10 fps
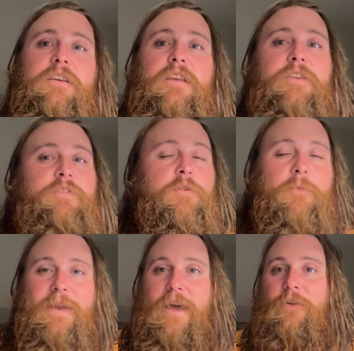if you
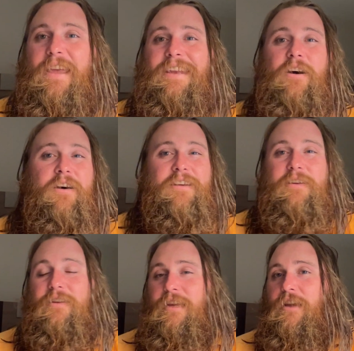went out and hunted
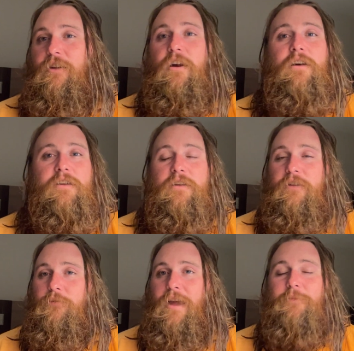a deer, hunted
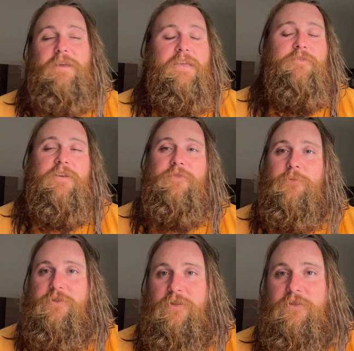a rabbit, even if it
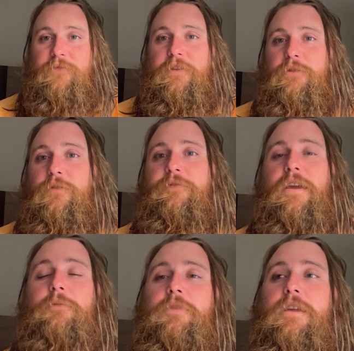was just to feed your
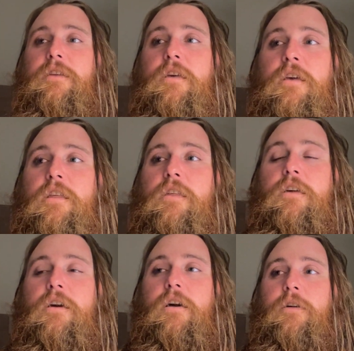family,
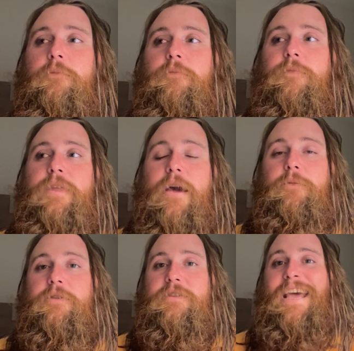that
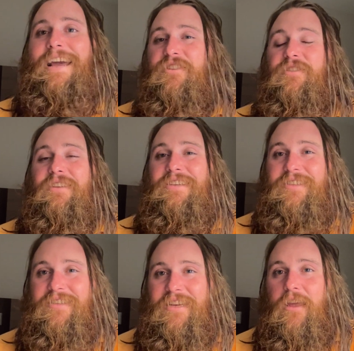was actually
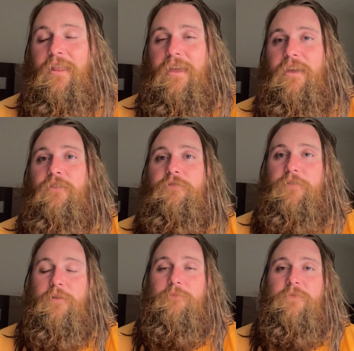stealing
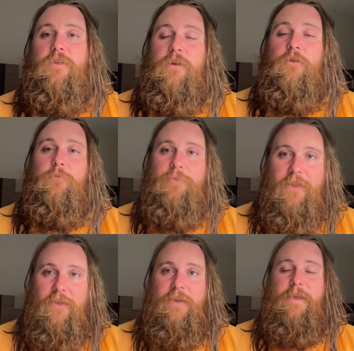from the
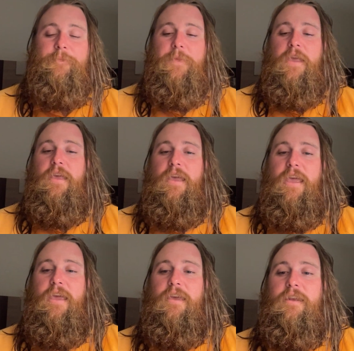nobility.
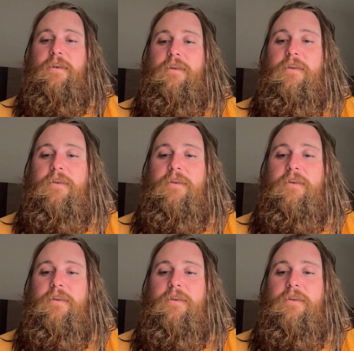And